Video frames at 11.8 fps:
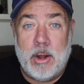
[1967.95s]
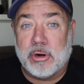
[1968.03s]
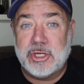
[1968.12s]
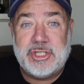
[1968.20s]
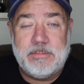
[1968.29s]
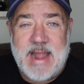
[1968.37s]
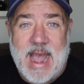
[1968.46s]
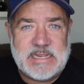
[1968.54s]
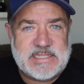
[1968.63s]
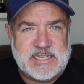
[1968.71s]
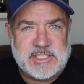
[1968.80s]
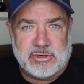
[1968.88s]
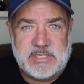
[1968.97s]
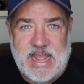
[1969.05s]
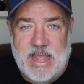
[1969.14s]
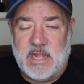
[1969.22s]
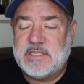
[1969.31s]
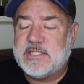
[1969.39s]
Or gymnastics or
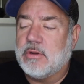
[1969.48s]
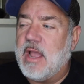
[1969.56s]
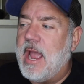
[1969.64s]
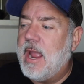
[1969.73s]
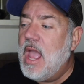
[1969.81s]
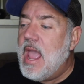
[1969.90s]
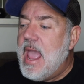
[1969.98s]
dance, okay?